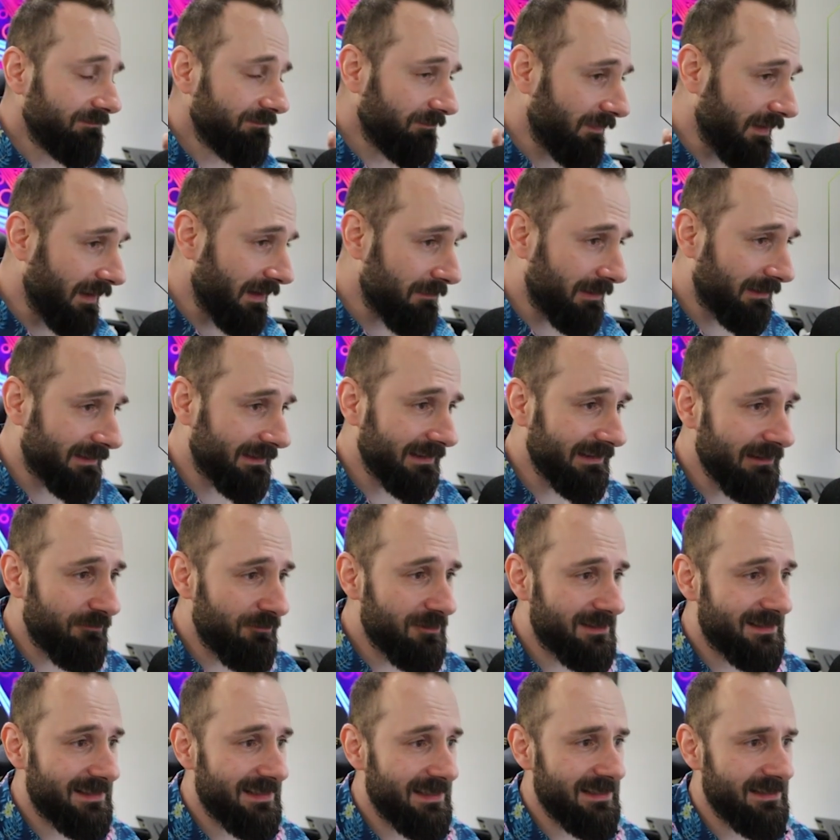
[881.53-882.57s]
But in the
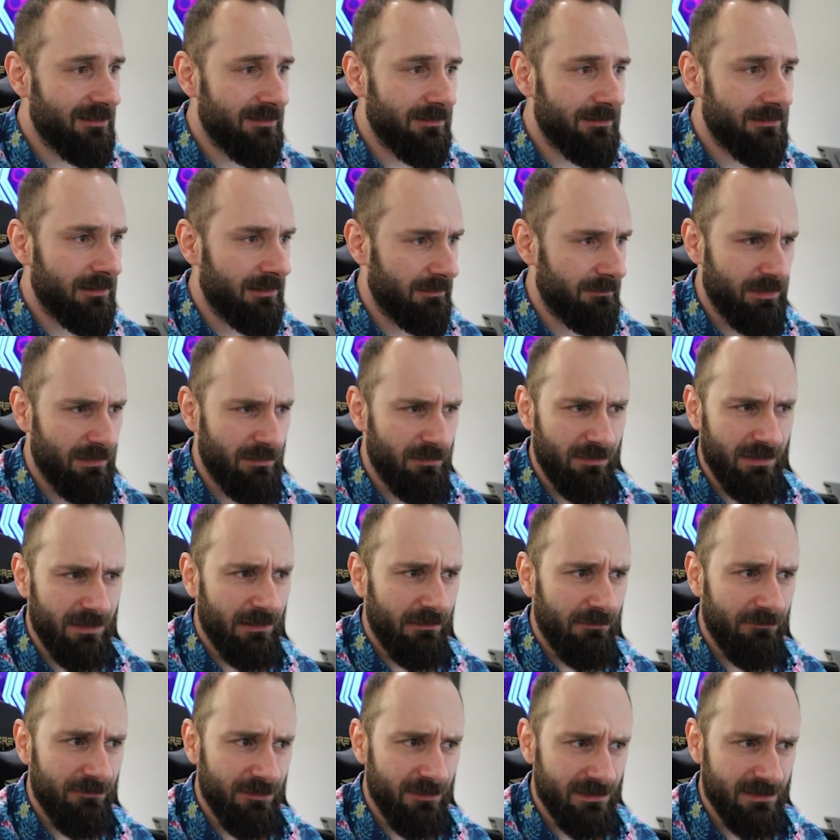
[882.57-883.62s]
first season, and probably the
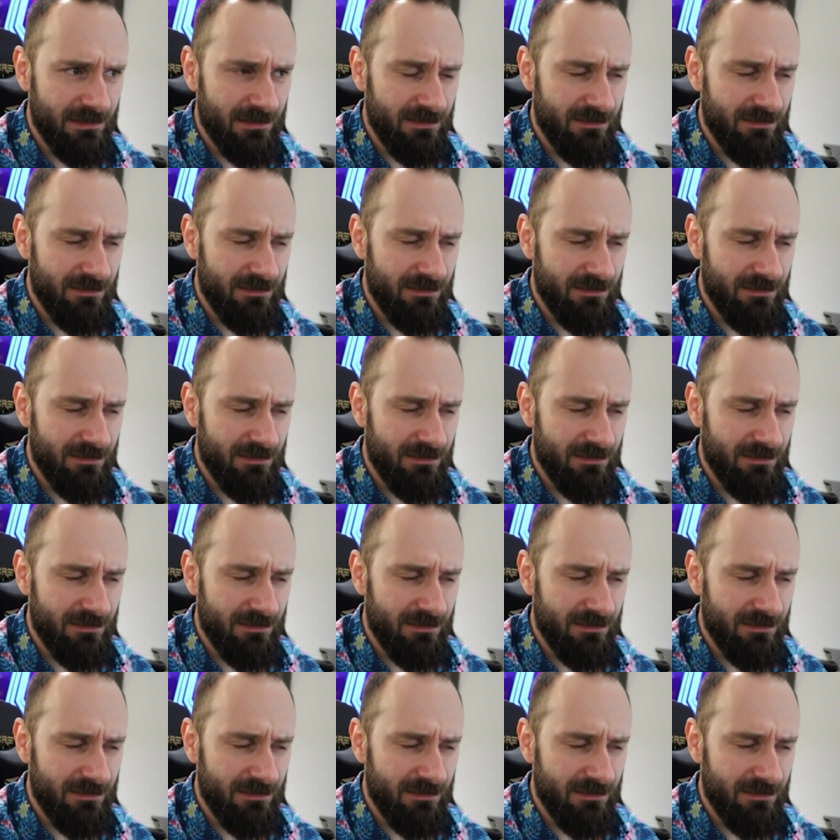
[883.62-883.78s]
first